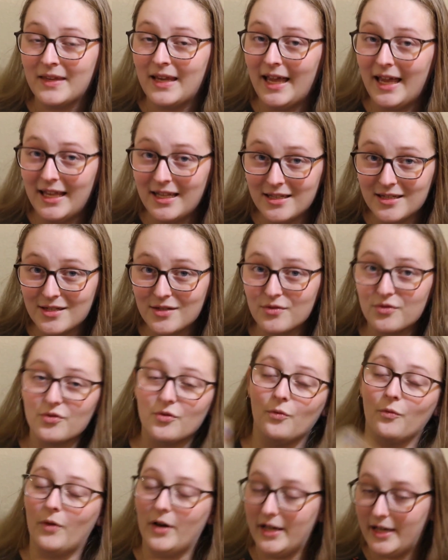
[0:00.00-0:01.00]
Hence
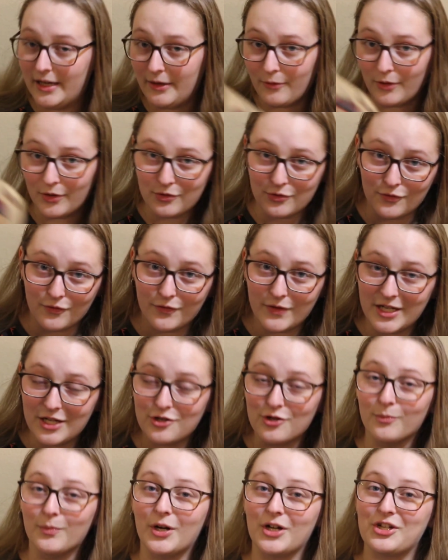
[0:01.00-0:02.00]
why I want to
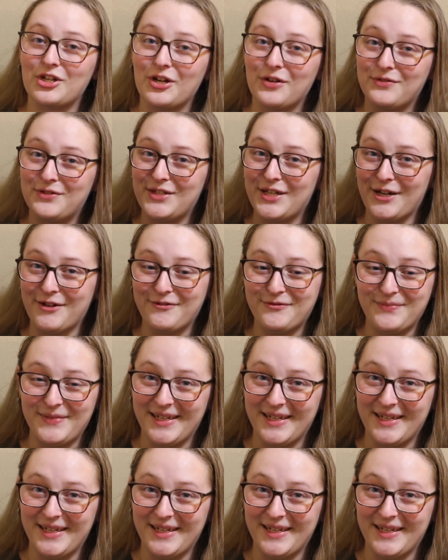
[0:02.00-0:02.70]
finish a bunch of stuff,